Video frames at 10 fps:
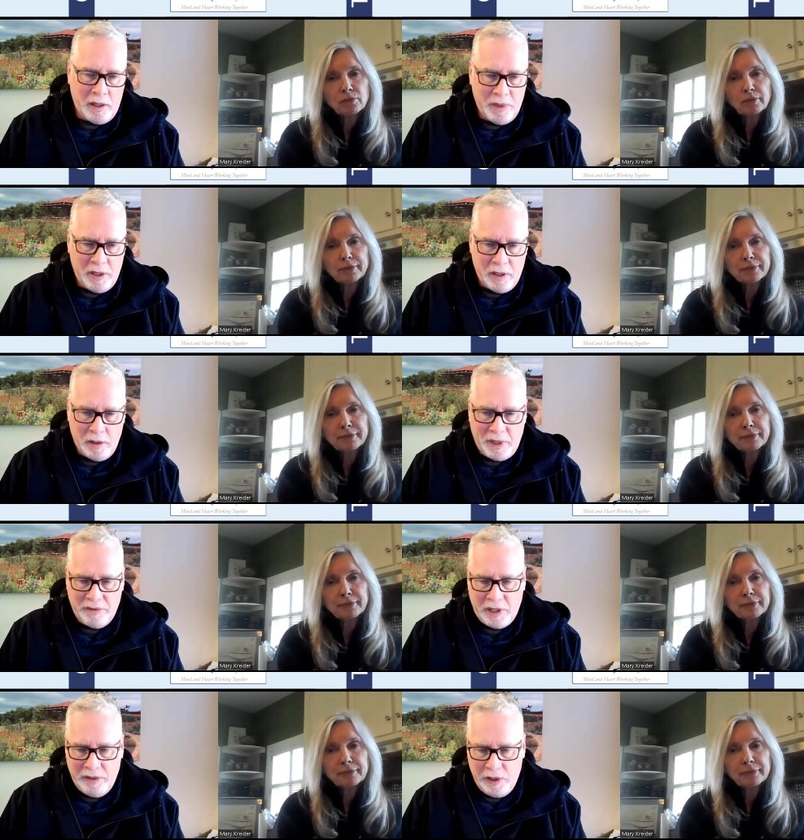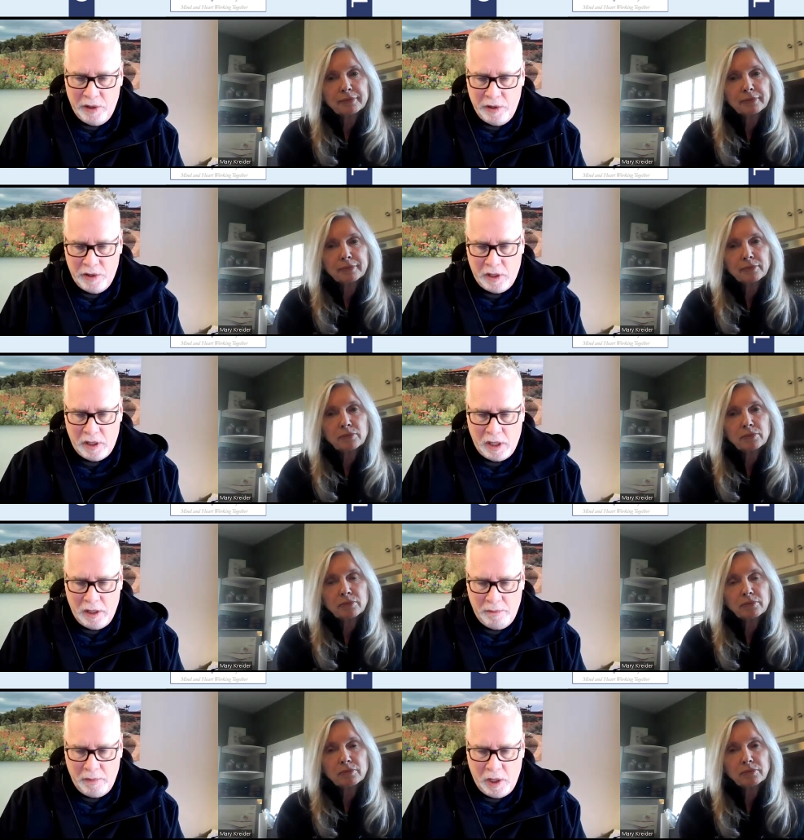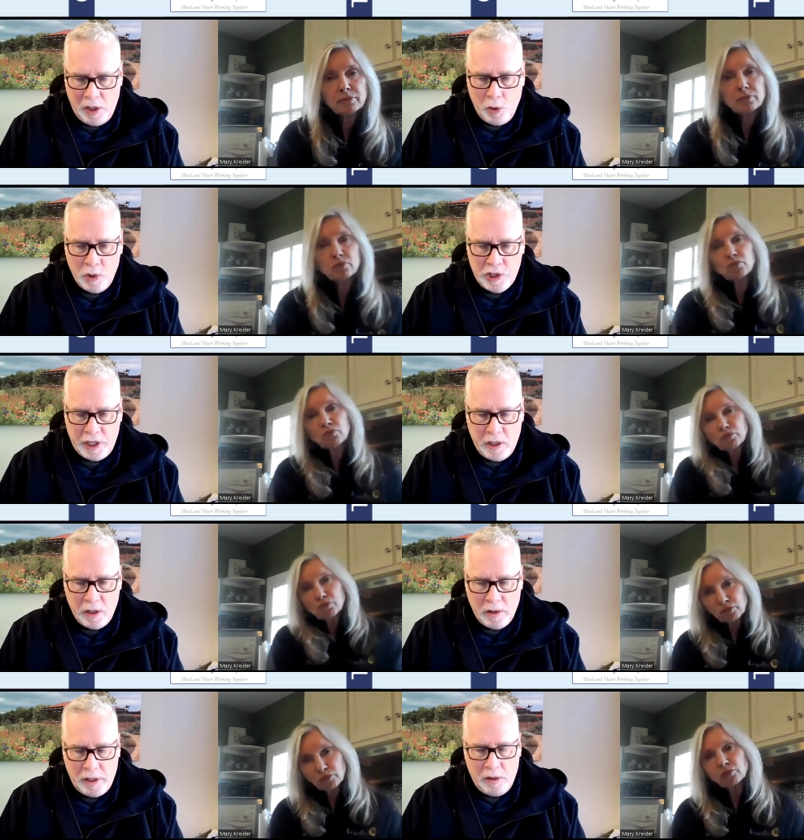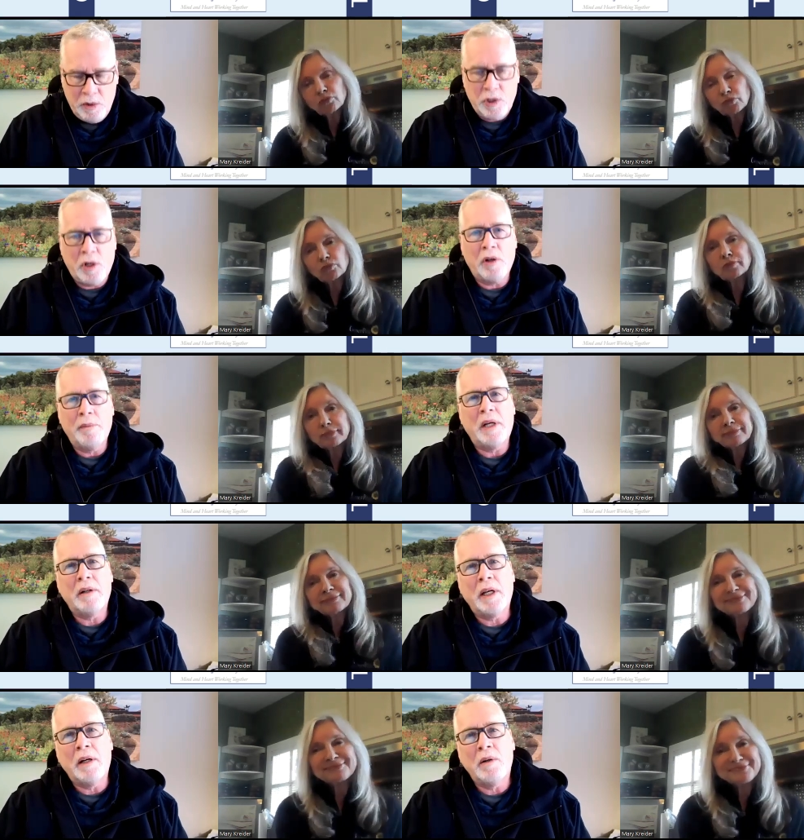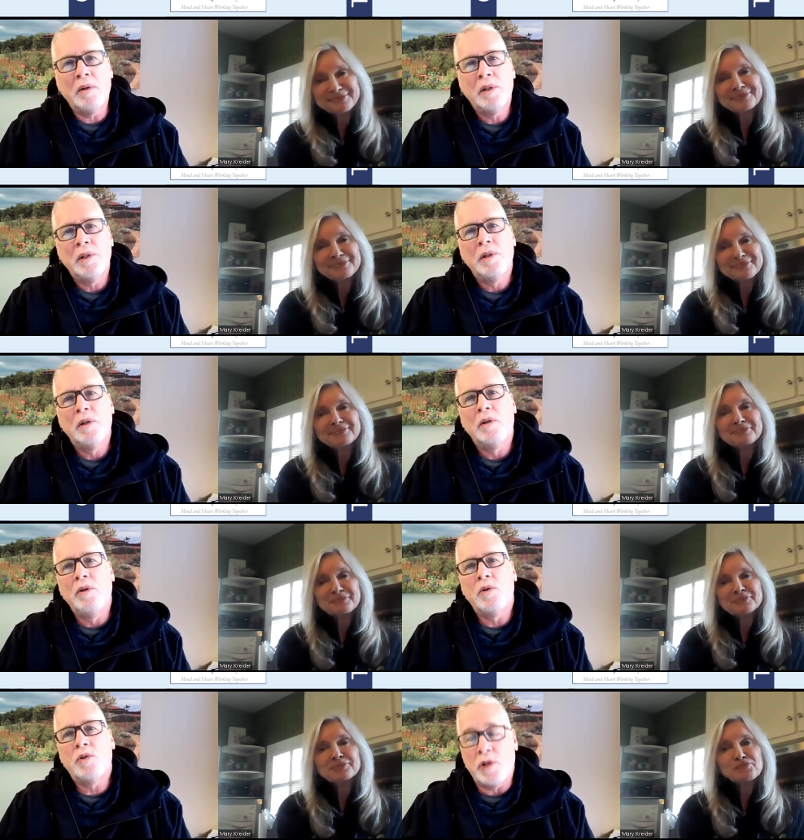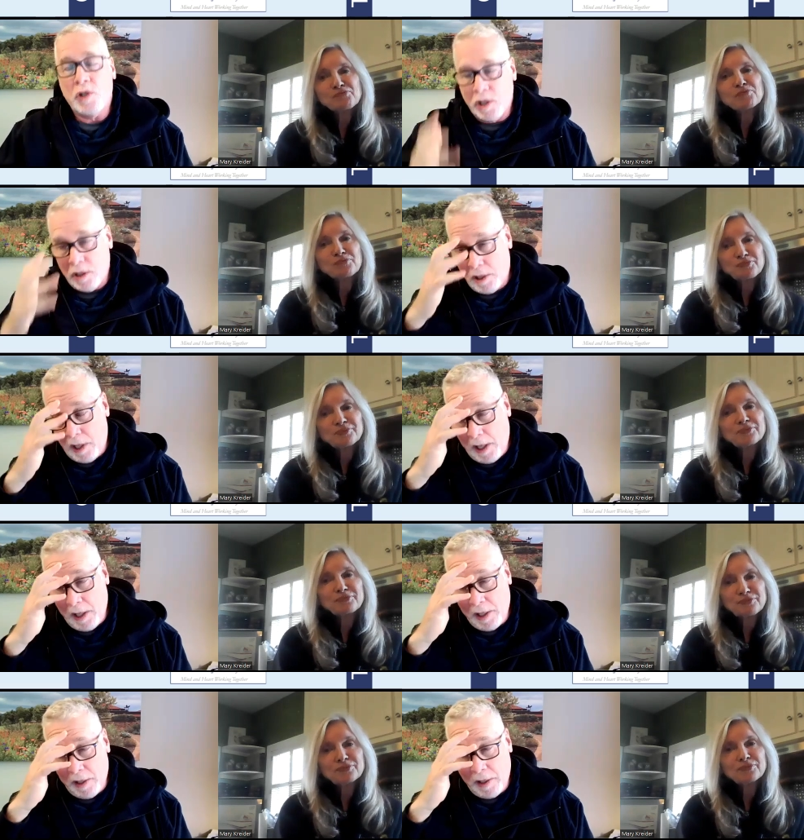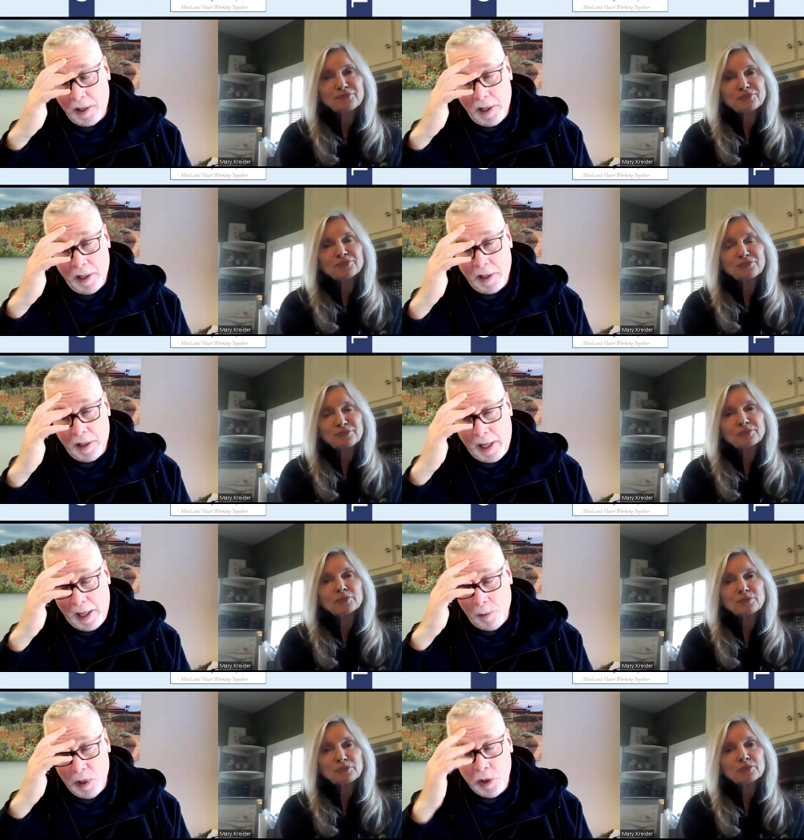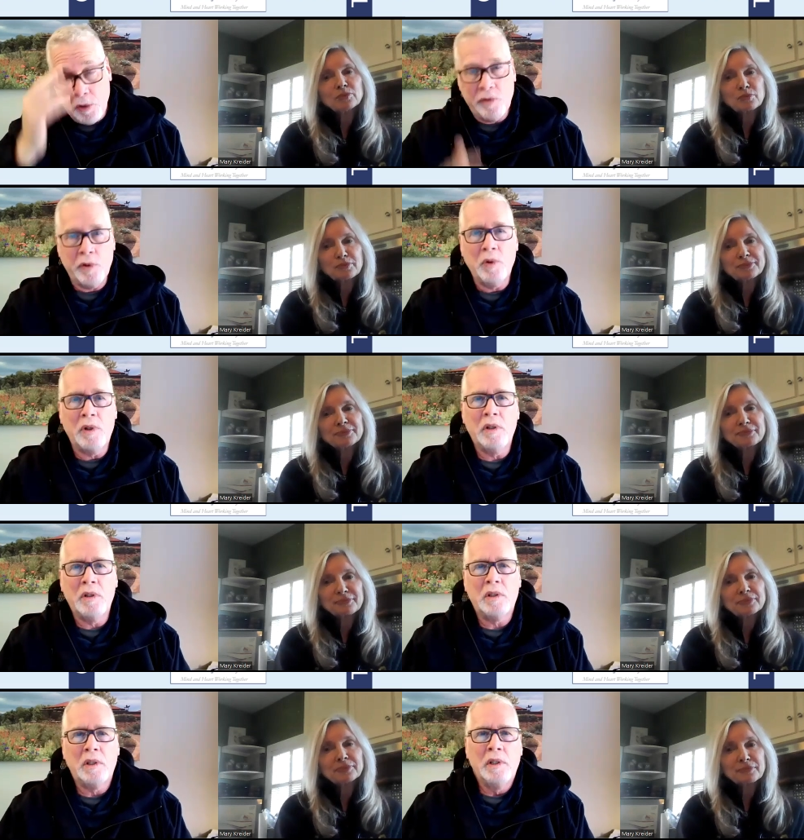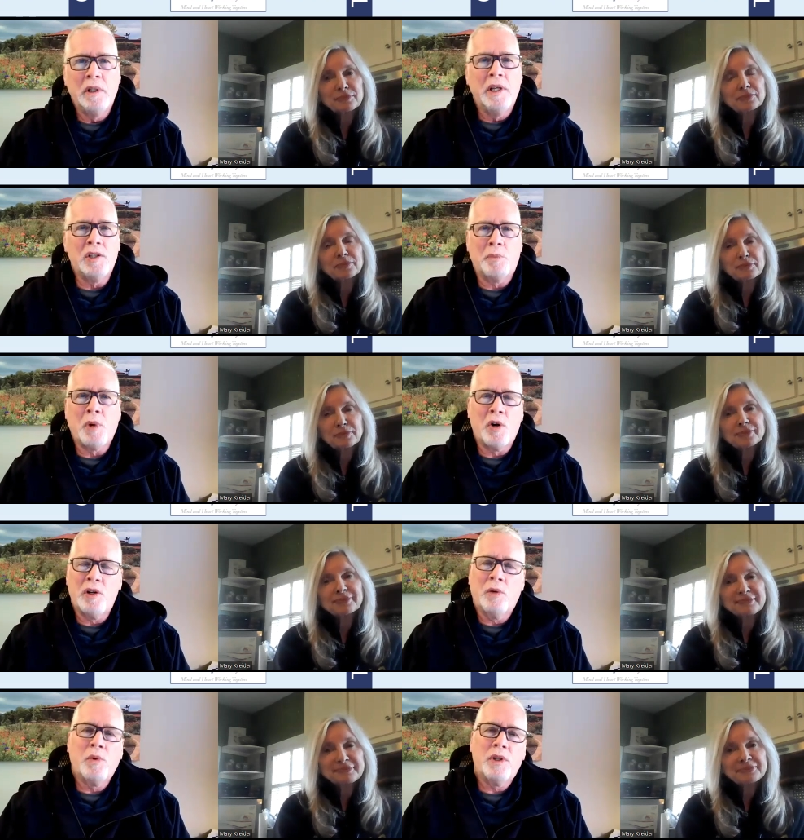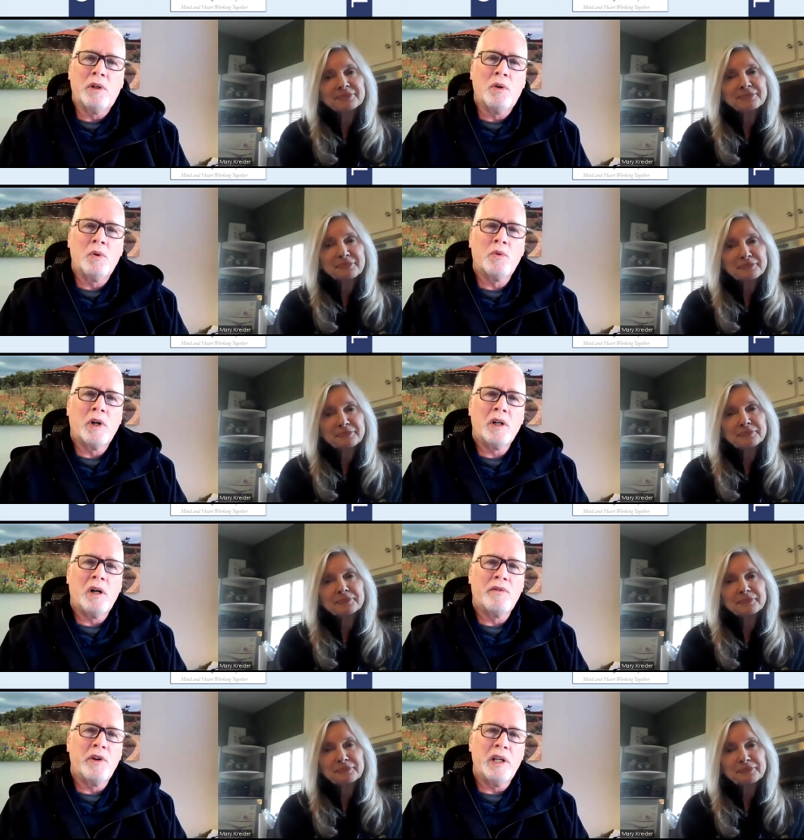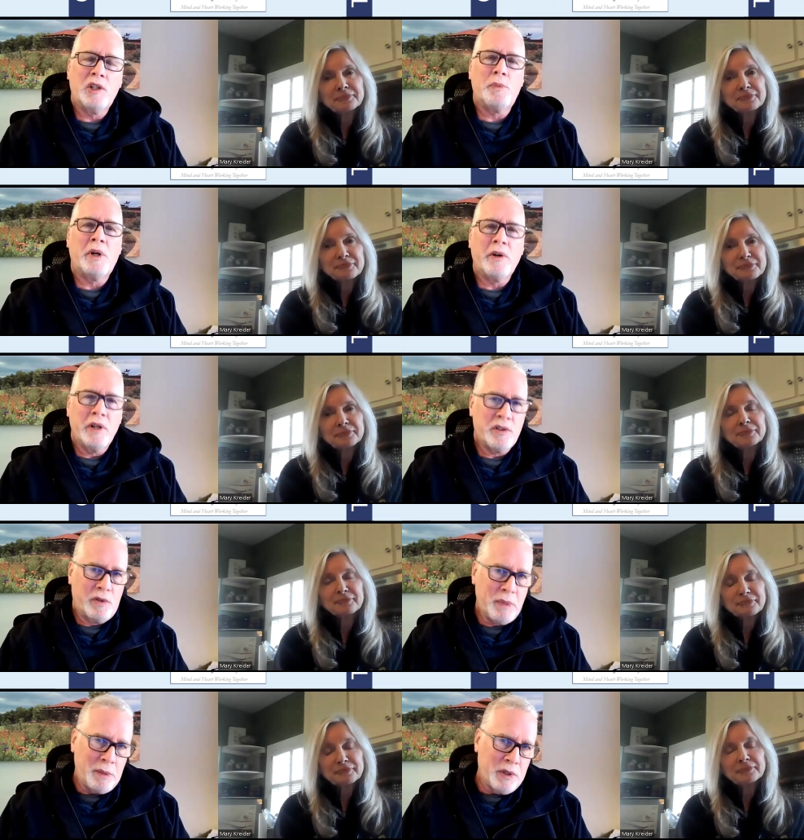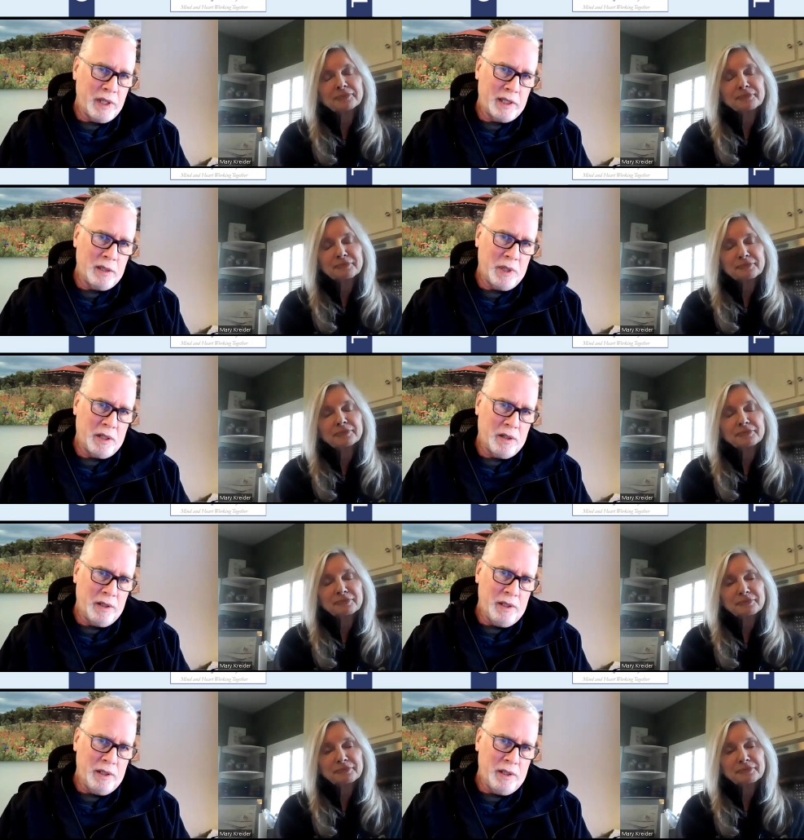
Speaker 1: I've been here about five years, and I I always hear and I always talk about how nutrition and and how we do food is is a partner with the whole recovery experience for people that come here.